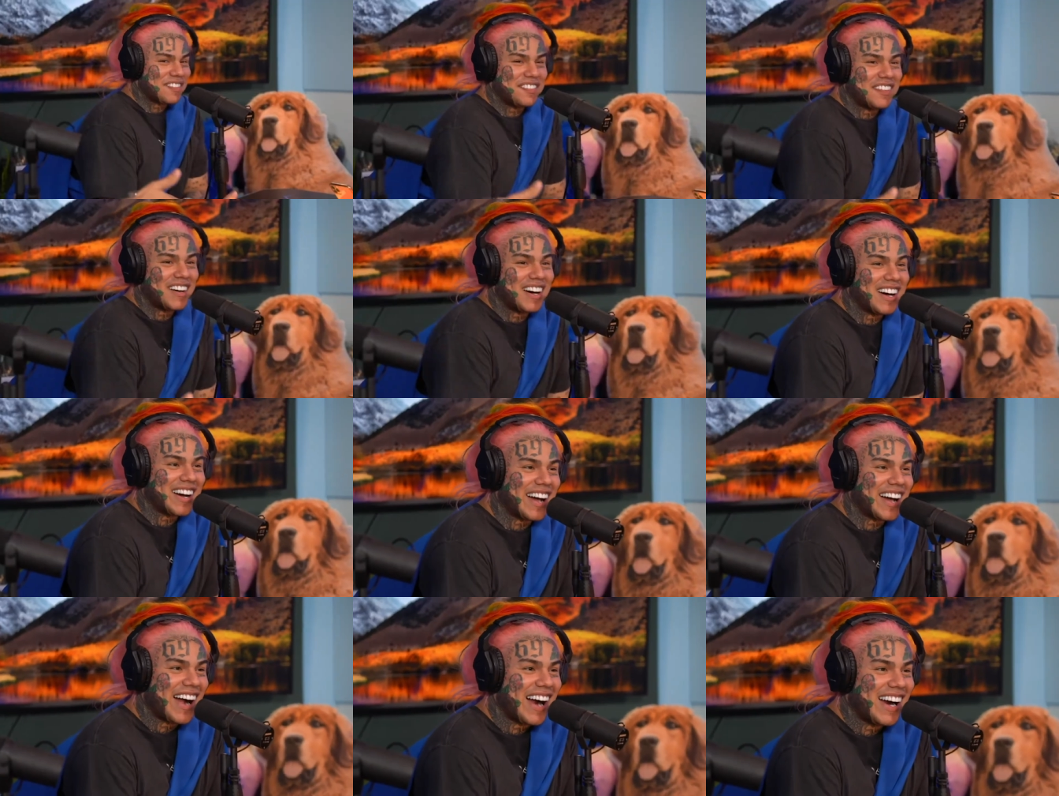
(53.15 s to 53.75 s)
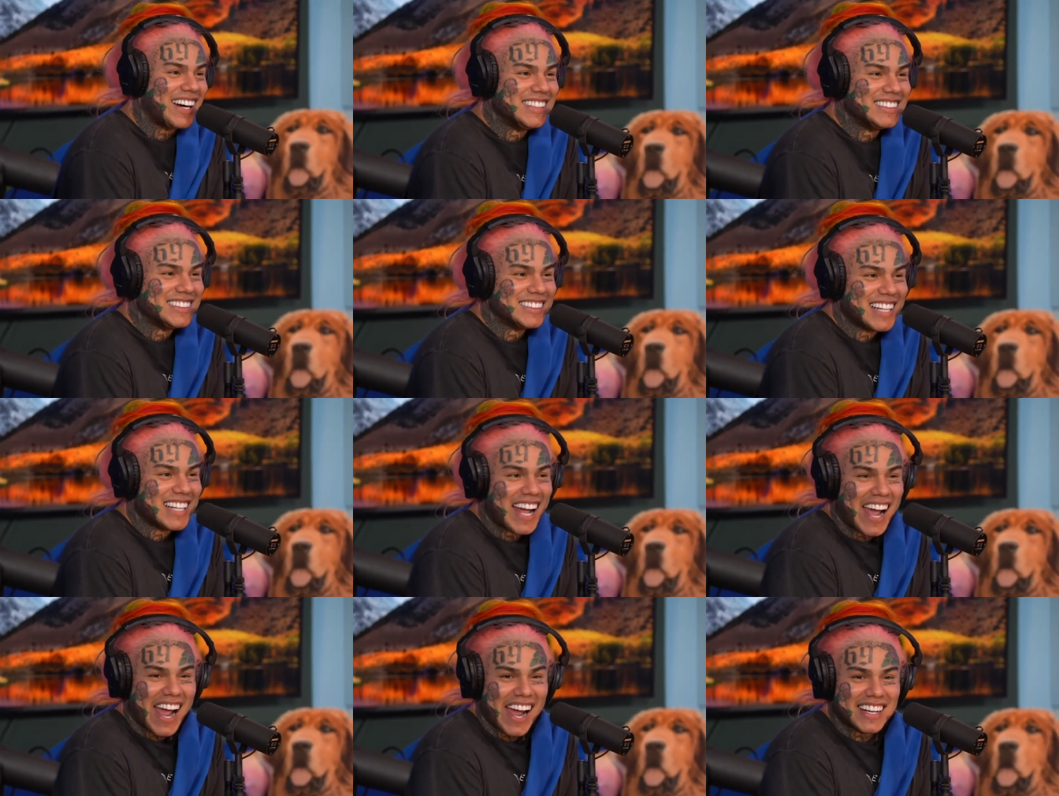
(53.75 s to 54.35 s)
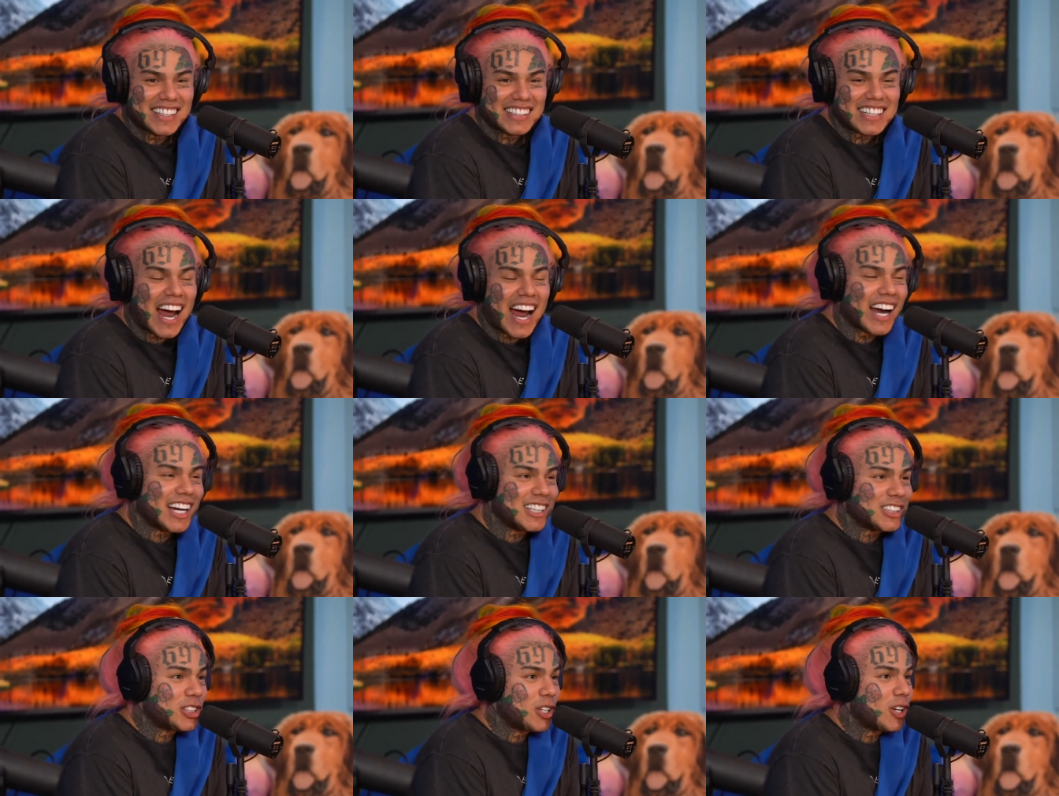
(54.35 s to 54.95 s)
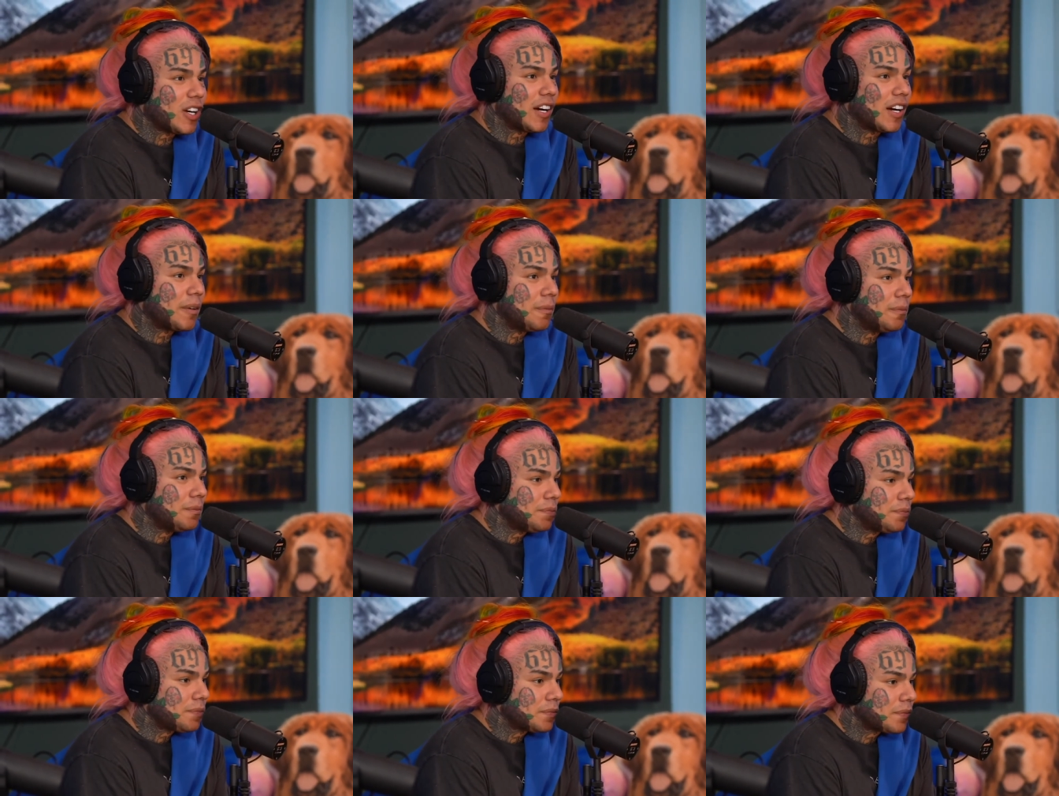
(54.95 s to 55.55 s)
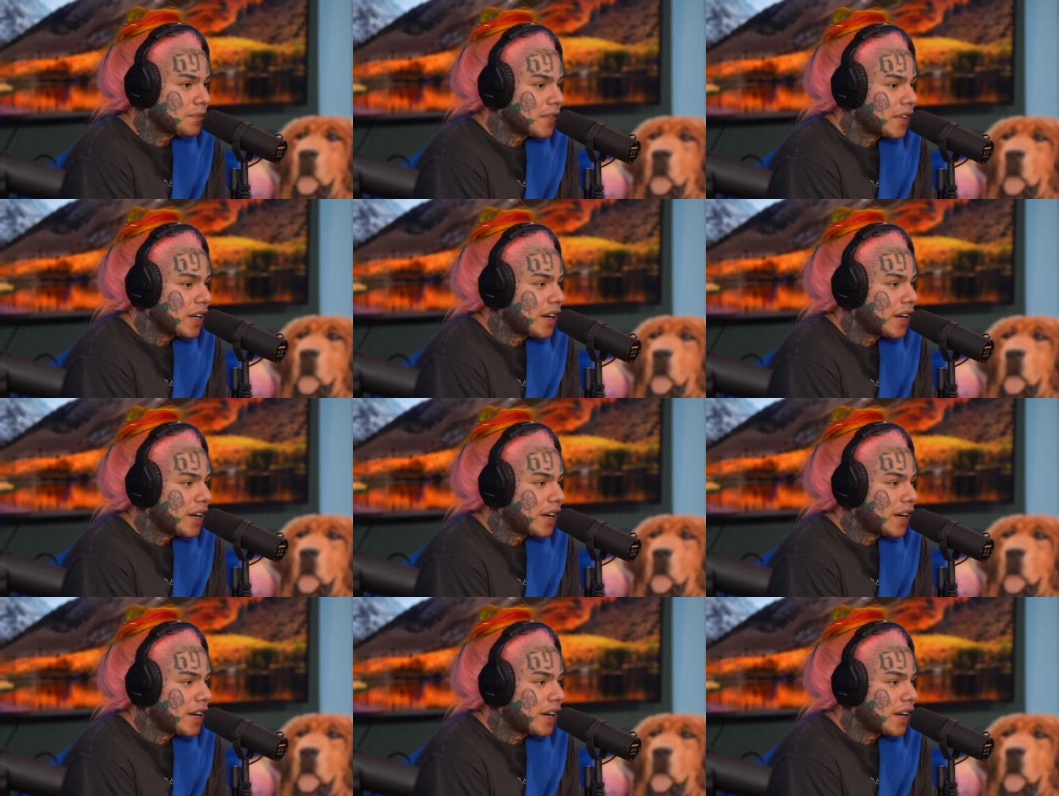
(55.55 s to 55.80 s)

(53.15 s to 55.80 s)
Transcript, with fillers: fuck? You the fish? All right, so look. You're gonna